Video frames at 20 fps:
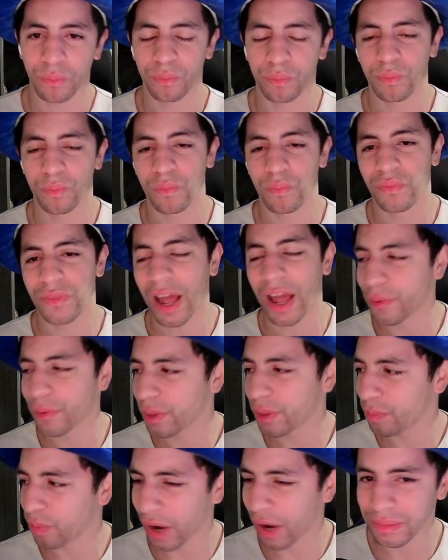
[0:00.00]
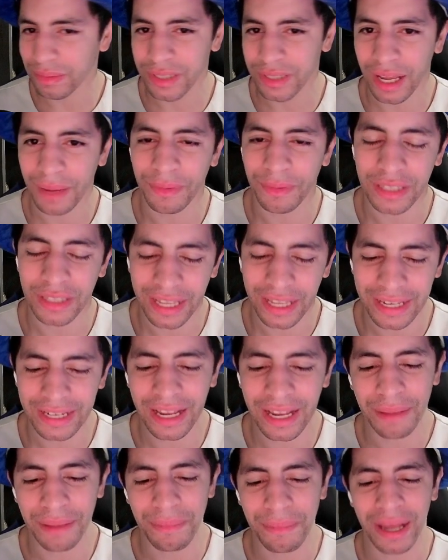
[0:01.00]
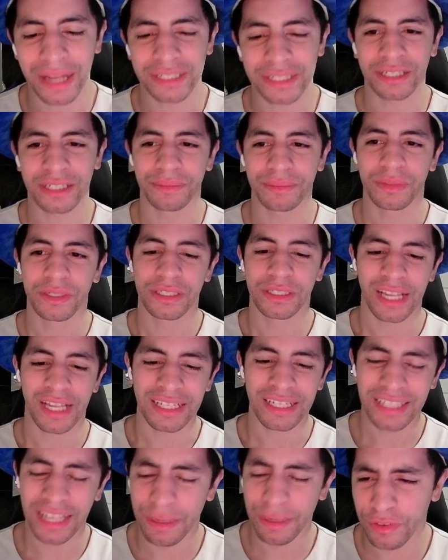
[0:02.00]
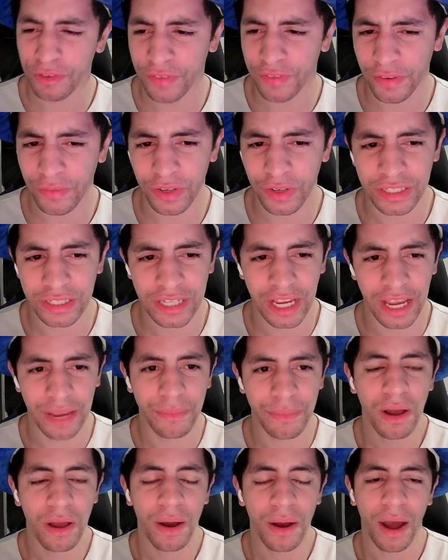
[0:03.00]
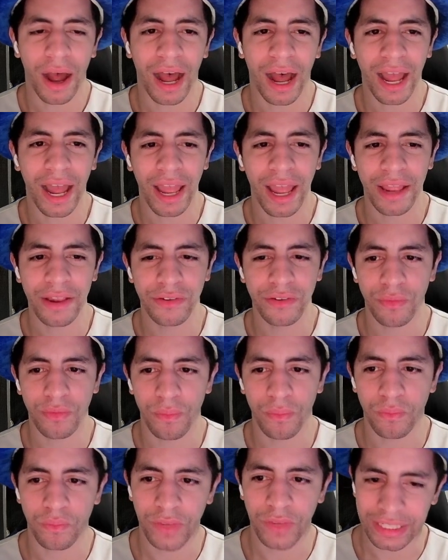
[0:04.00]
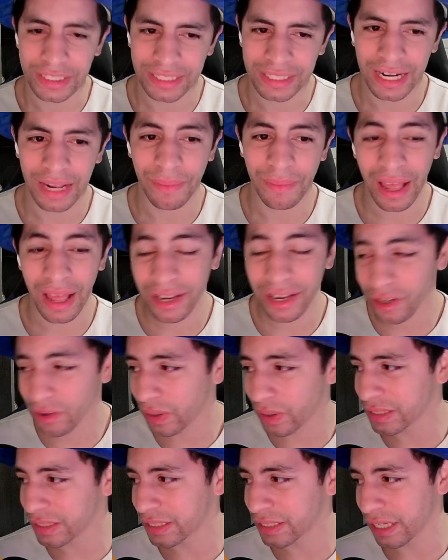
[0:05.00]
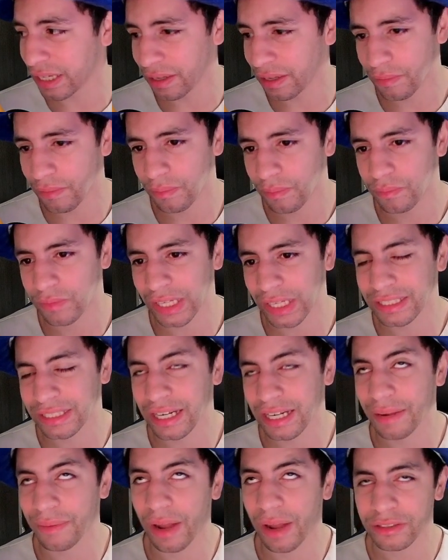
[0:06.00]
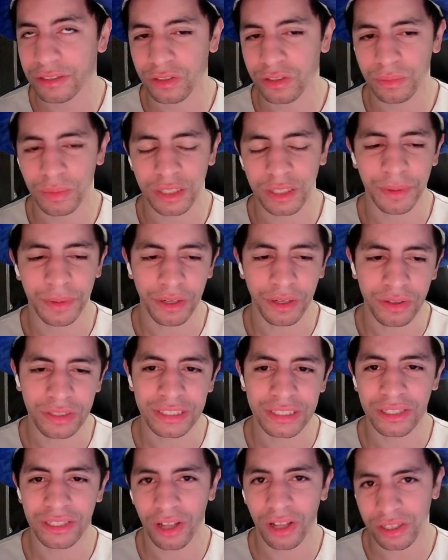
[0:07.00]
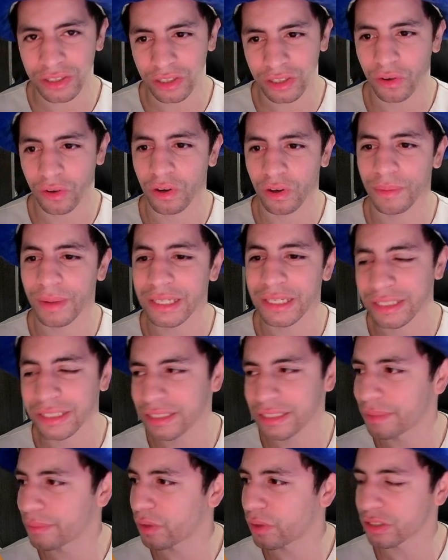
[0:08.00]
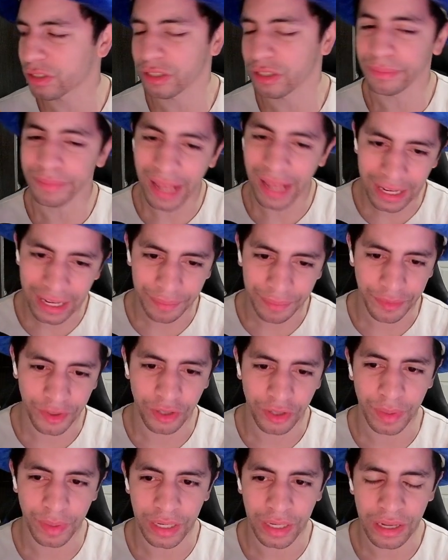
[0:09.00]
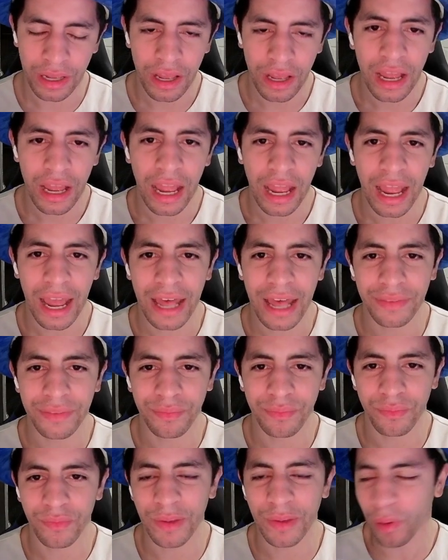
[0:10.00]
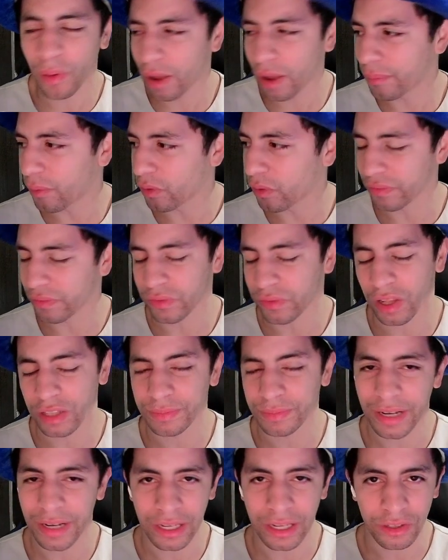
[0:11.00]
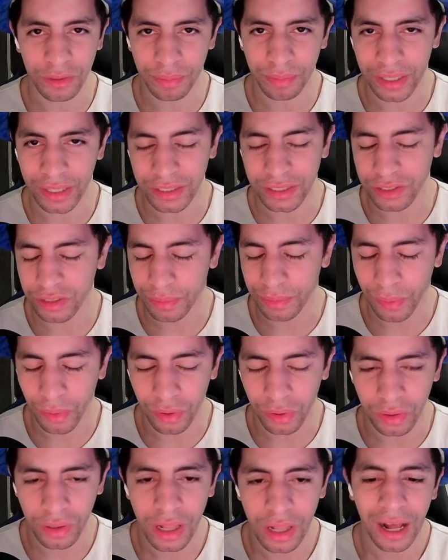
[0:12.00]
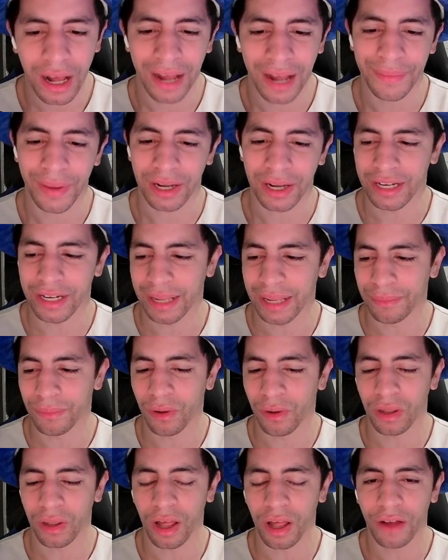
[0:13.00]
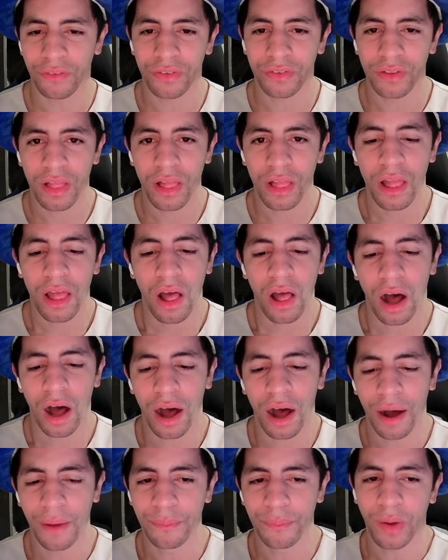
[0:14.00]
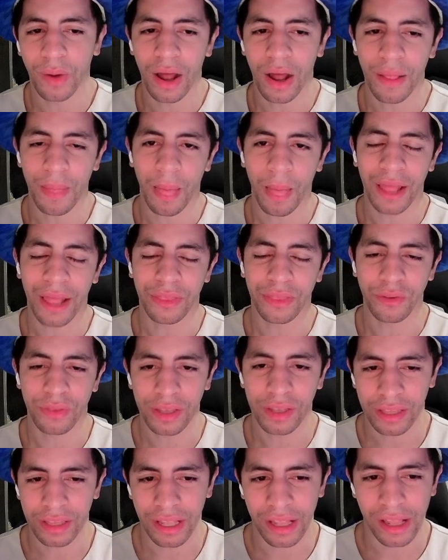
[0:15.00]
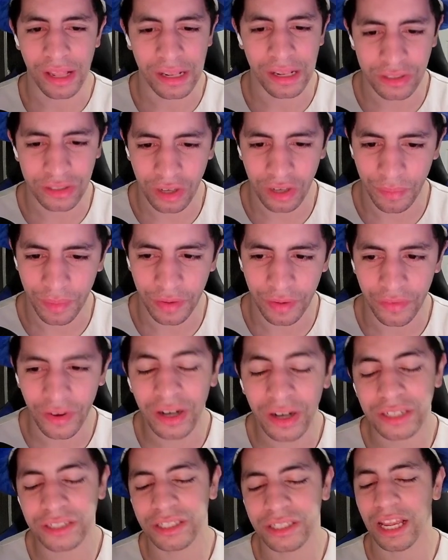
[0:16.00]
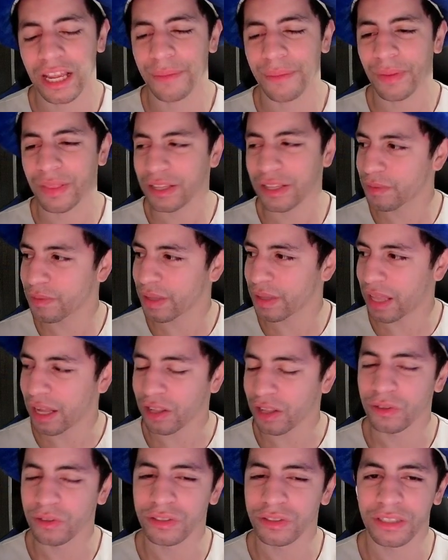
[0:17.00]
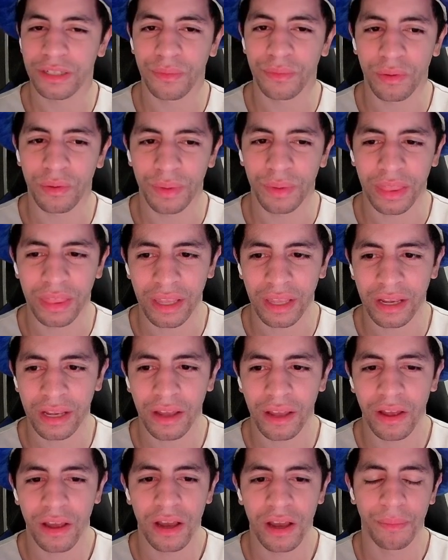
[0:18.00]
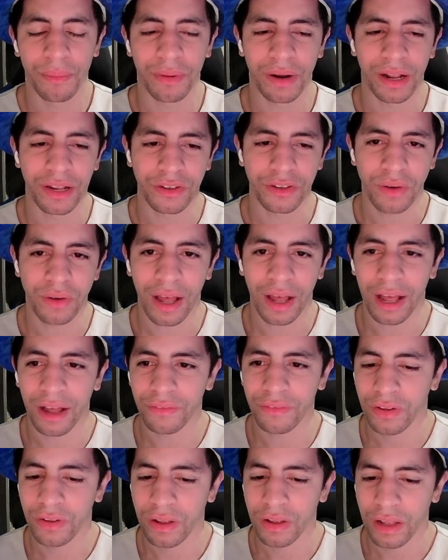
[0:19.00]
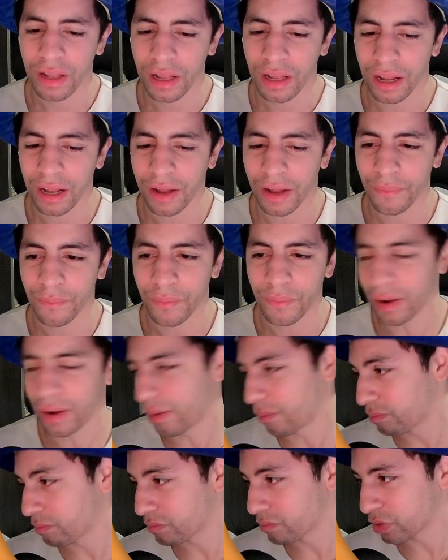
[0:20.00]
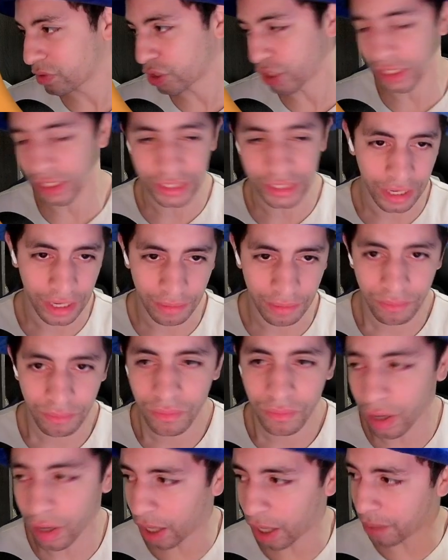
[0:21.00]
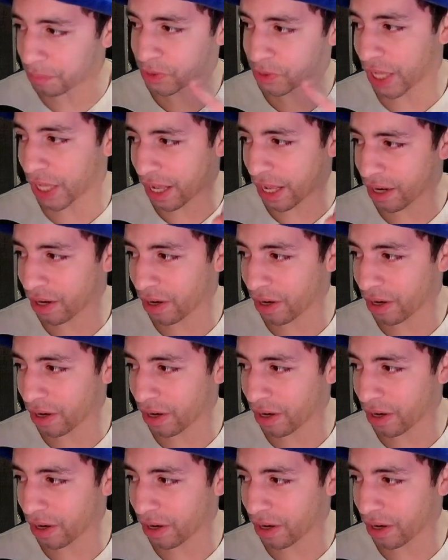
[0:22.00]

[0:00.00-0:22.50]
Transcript: Not really prime time, but late night matchup. Texas A&M is favored in this game. Texas A&M and USC. Texas A&M not so much, but USC lost their quarterback. Texas A&M lost their backup QB, and they probably both have lost many other players to the portal. I'm not going to name them all off, but I do think that it's going to be a very interesting game. I think it's going to be a lot closer than one would think, but I do have, should I say it? Upset